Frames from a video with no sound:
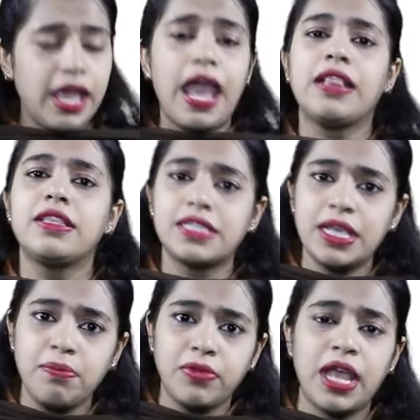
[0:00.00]
At the
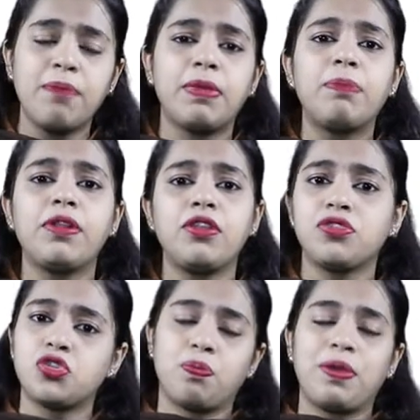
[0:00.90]
same time, people
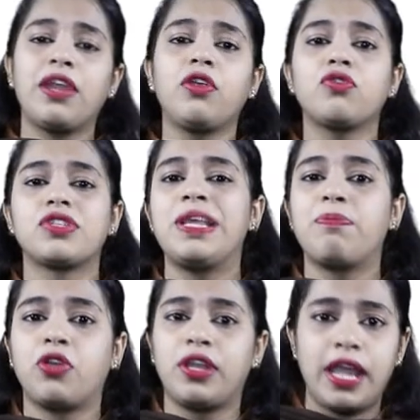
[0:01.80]
used to pay to
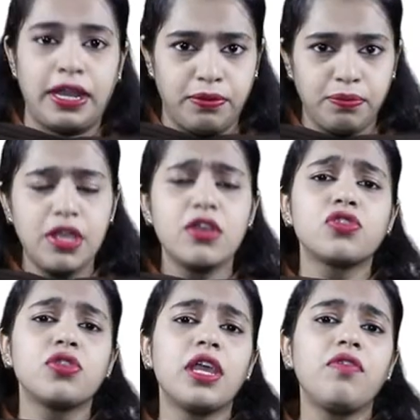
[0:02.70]
sleep on a line.
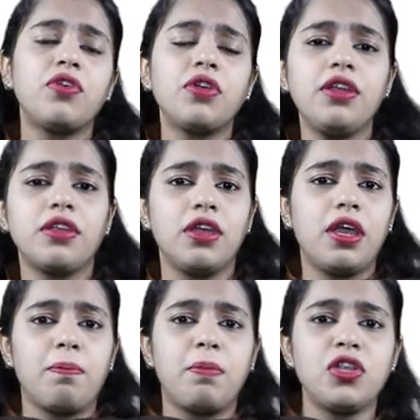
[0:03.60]
So there
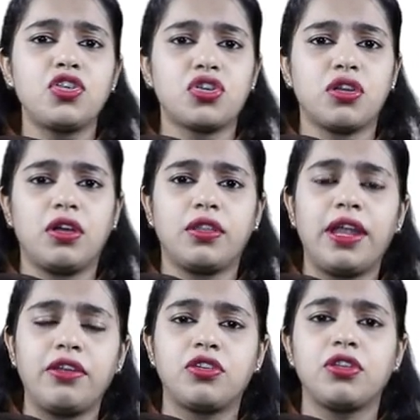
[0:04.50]
wasn't much
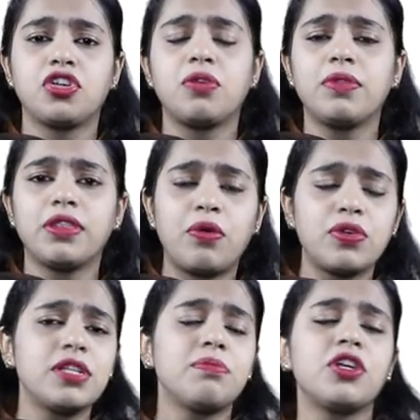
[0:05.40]
that the
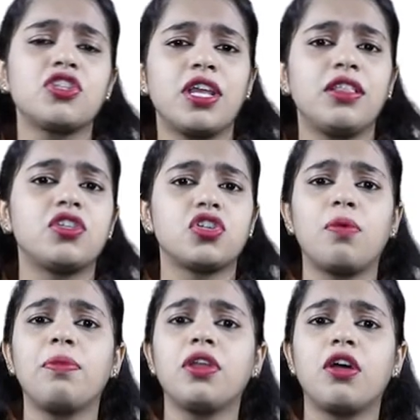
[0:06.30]

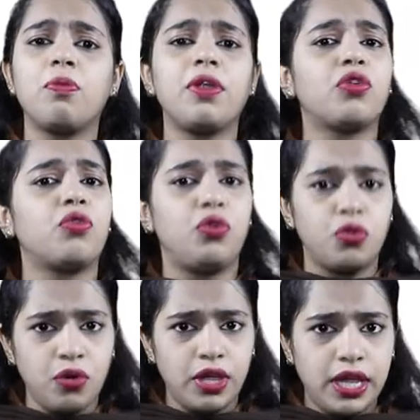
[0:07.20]
German government could
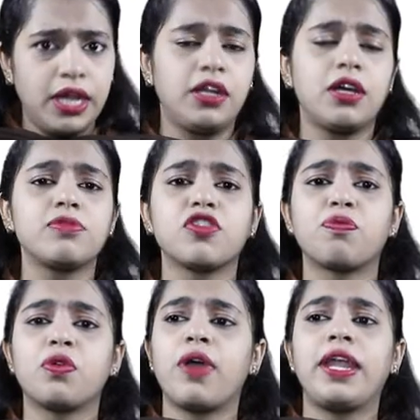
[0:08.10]
do in terms
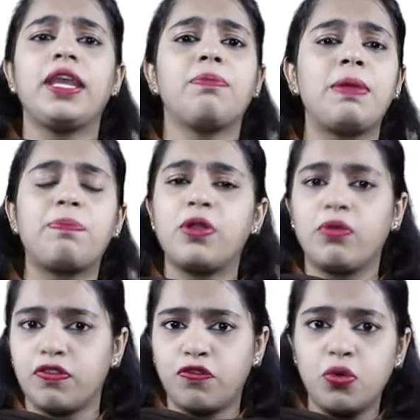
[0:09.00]
of providing people
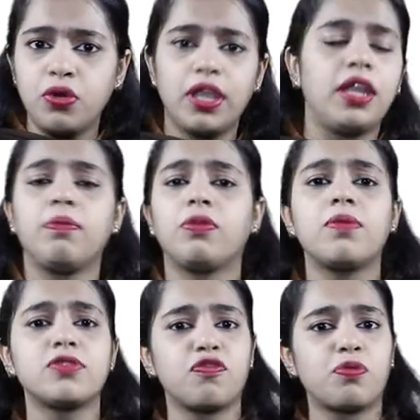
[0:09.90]
with food, in
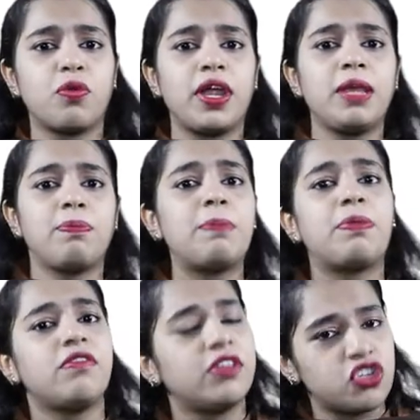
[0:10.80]
terms of providing
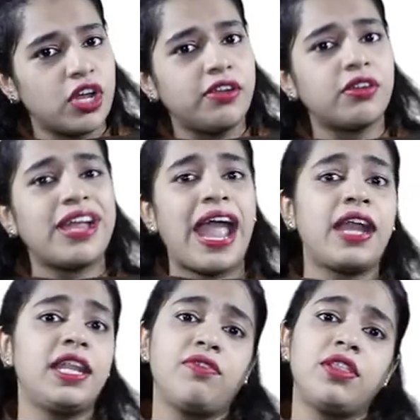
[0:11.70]
people with shelter,
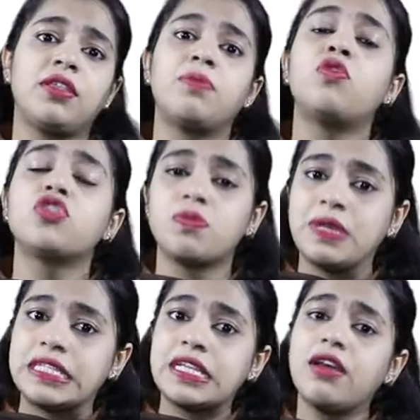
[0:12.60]
and even the most
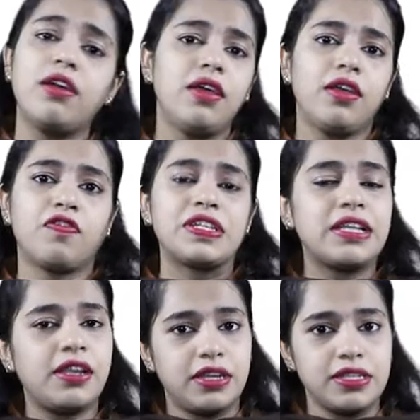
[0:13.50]
basic
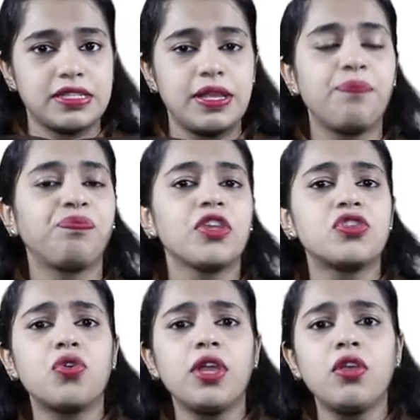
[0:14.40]
facilities.
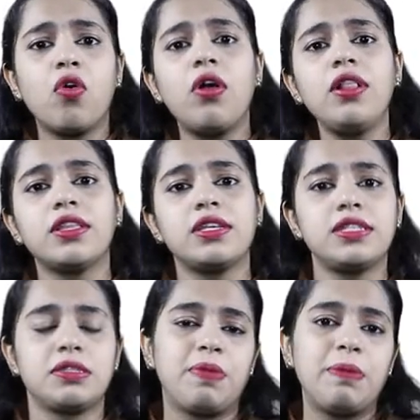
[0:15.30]
So in all
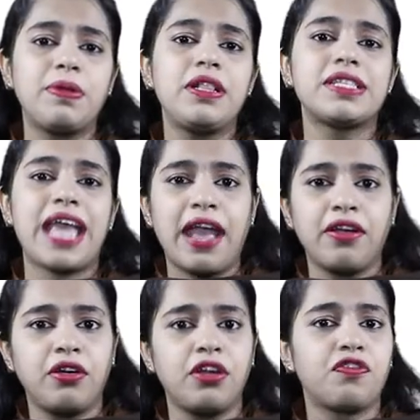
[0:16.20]
this, people's
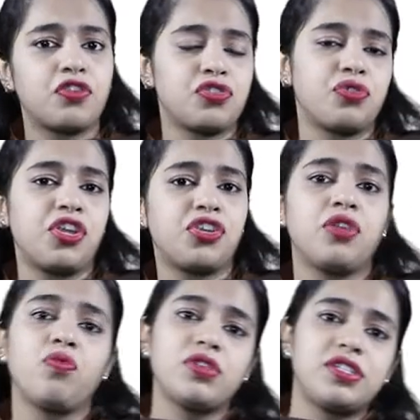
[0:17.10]
anger,
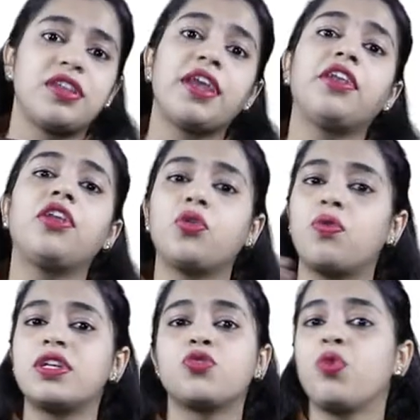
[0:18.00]
frustration was directed
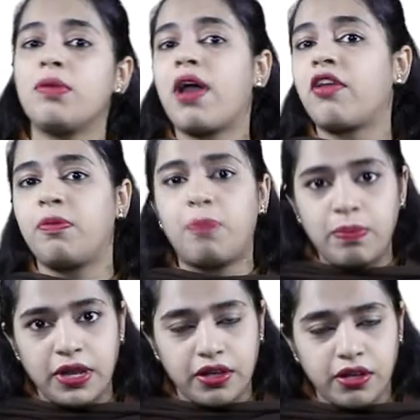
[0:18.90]
towards Weimar
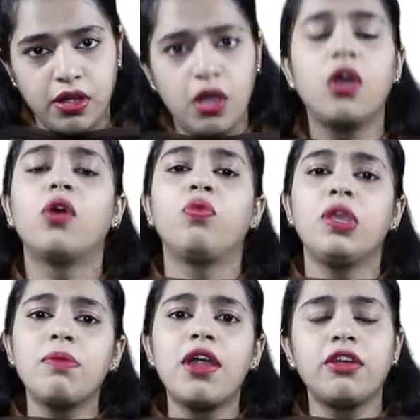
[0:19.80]
Republic.
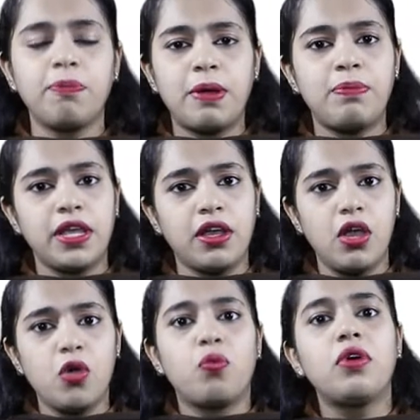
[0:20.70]
Weimar Republic
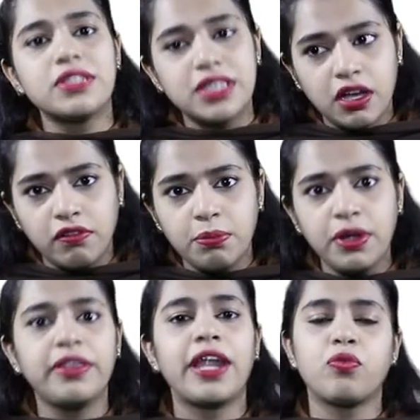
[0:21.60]
was the
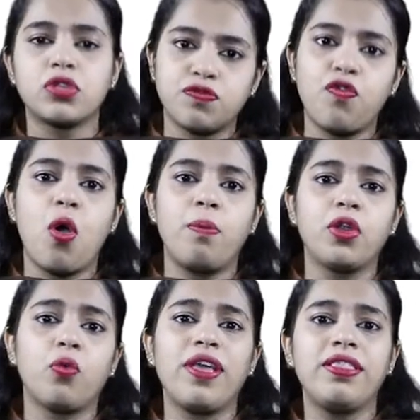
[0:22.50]
government that was
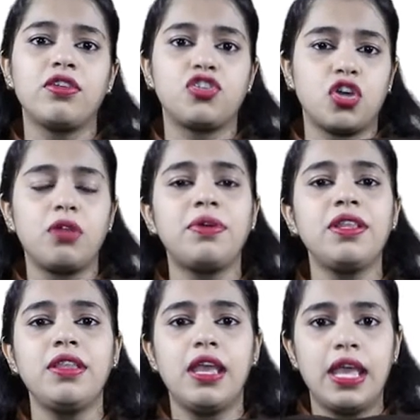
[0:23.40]
formed when the
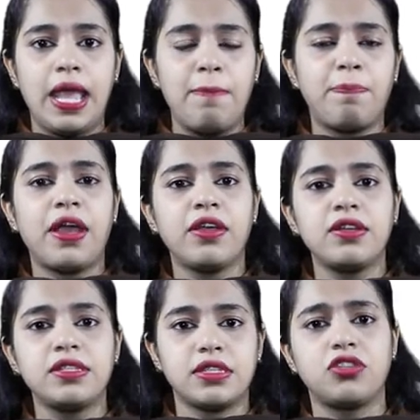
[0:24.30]
German
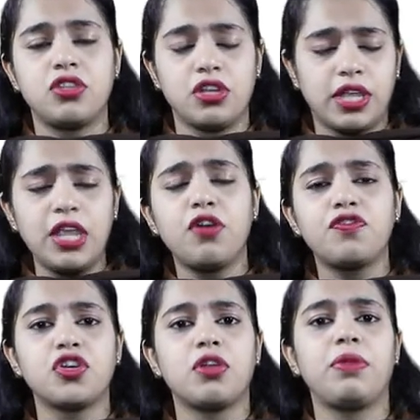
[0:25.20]
empires, the King
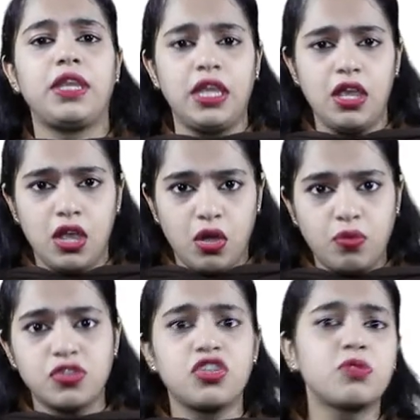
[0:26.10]
of Germany, who
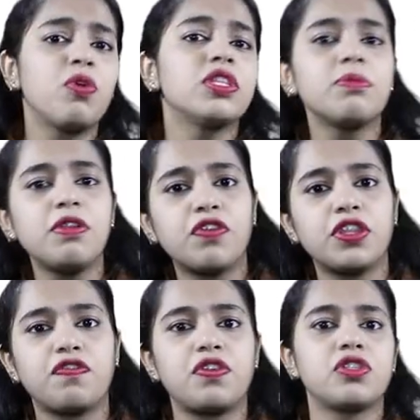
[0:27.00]
was responsible for
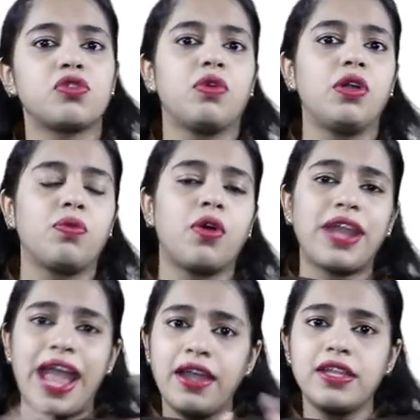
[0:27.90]
the First World War,
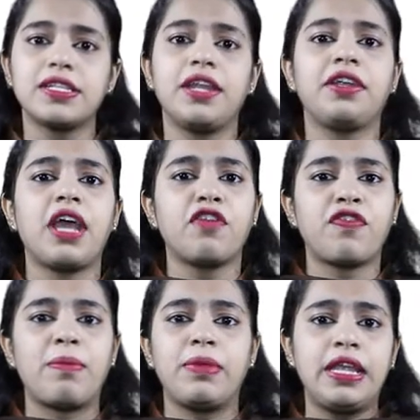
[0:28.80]
and his entire
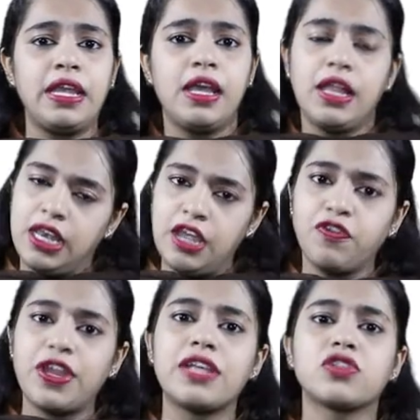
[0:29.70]
family
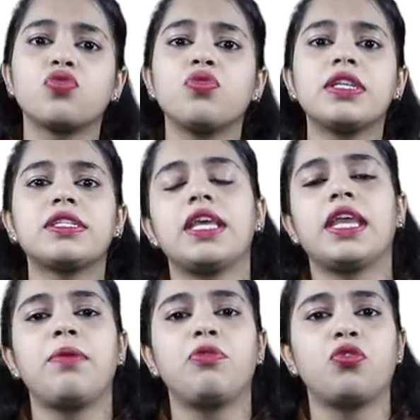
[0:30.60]
left as soon as they
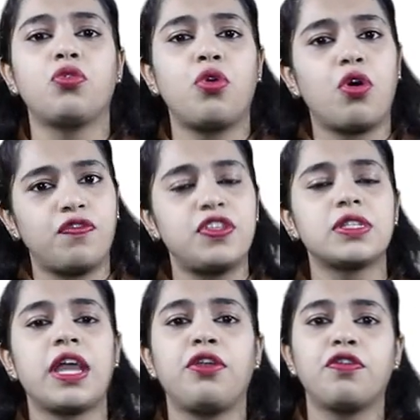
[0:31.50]
came to know of
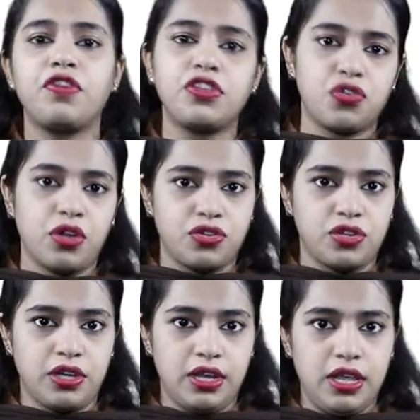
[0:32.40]
this kind of
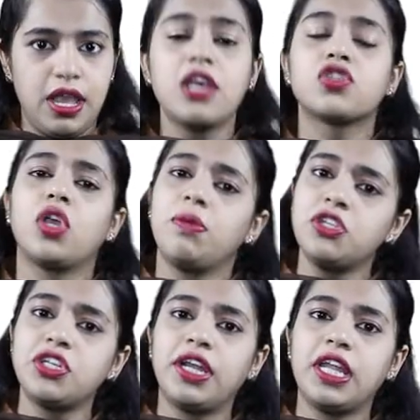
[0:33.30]
destruction. So
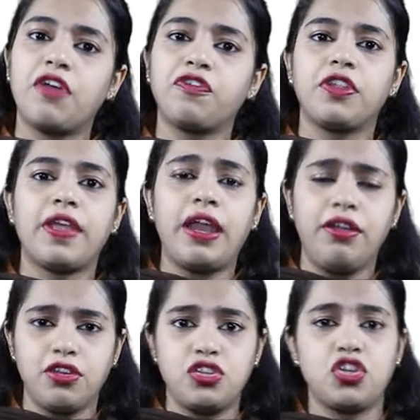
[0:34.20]
immediately after
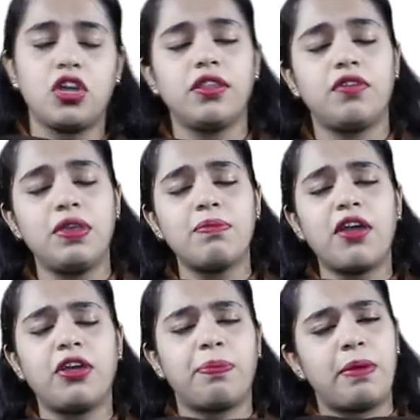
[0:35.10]
that, the
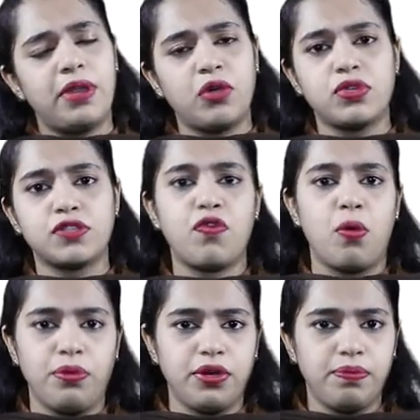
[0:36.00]
Weimar Republic was
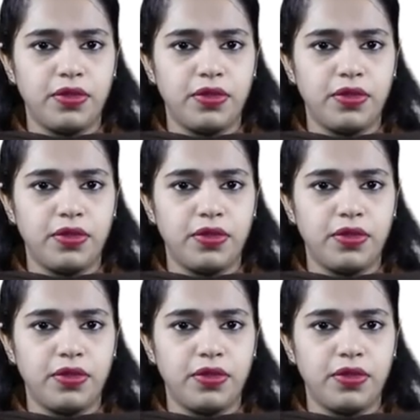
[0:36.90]
formed.